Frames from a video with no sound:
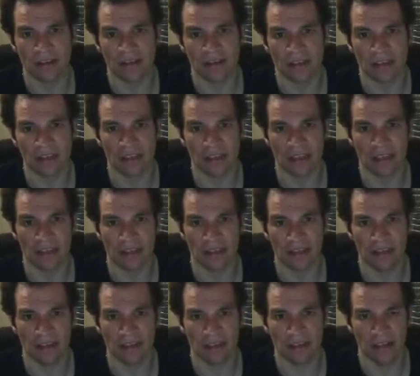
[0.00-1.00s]
is
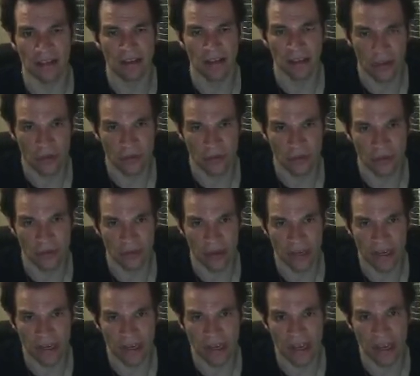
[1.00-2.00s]

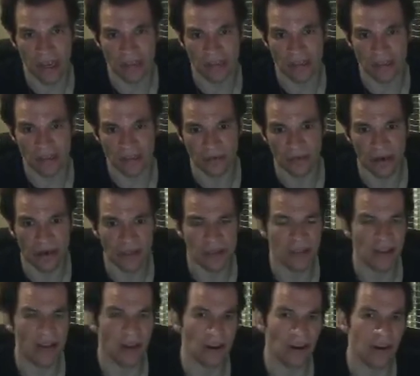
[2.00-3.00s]
usually a
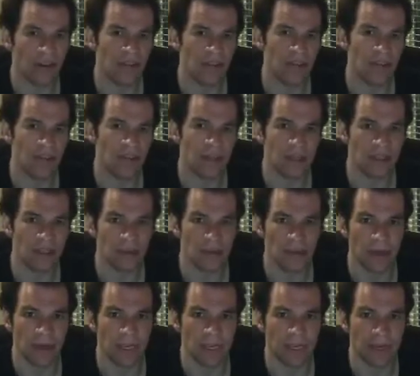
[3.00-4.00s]
trade-off
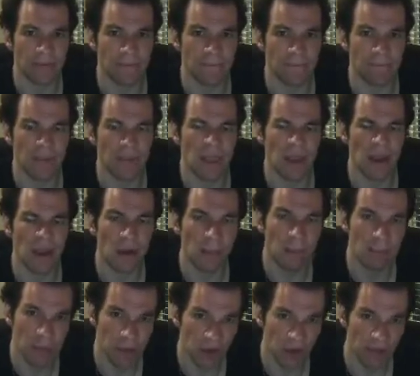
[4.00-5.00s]
between
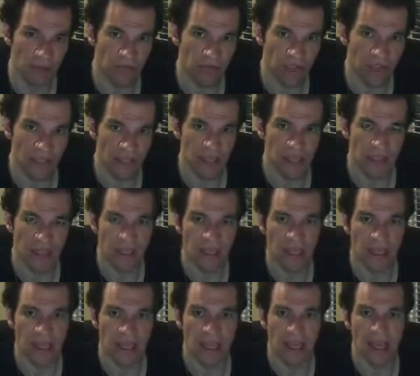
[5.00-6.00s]
profit
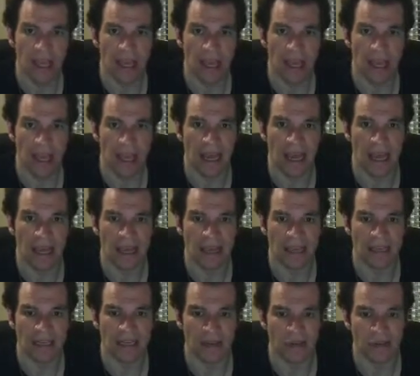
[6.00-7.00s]

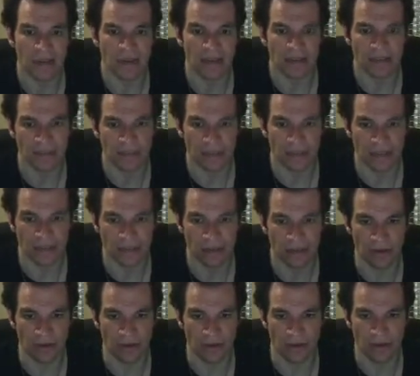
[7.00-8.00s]
and
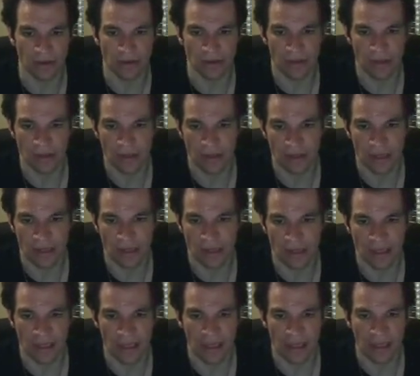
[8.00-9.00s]
restrictions.
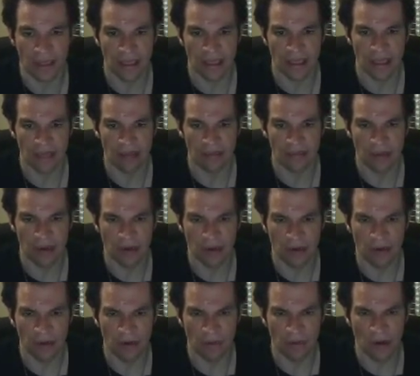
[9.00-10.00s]
If you
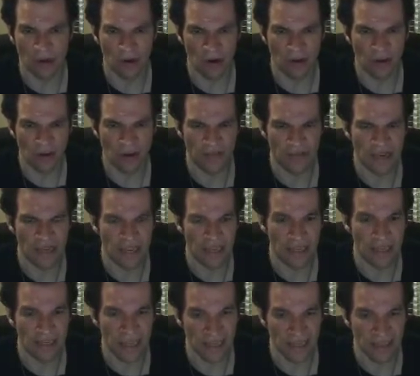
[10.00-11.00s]
move
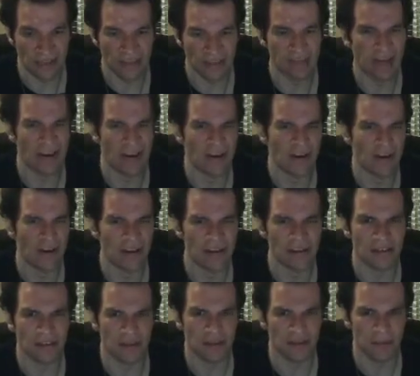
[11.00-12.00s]
in this
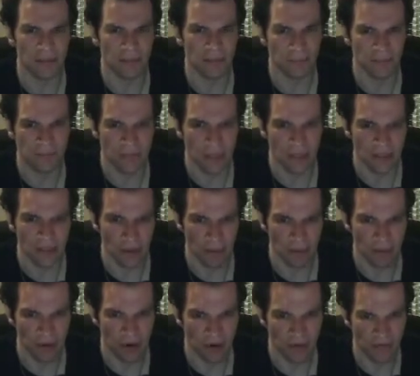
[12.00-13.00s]
direction, the
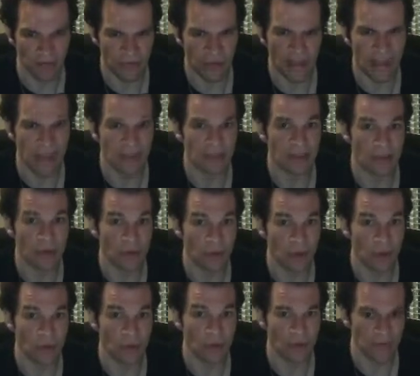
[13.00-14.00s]
profit
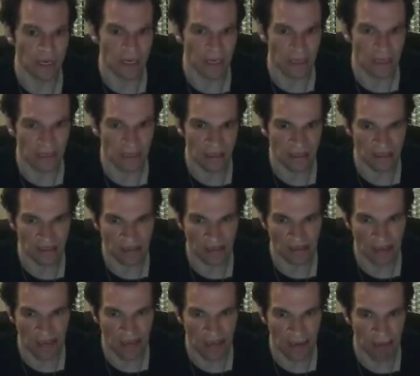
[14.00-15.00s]
would be this
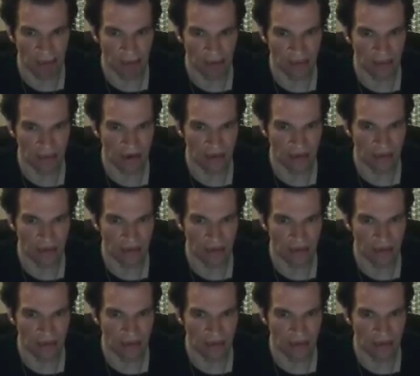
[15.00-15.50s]
apple,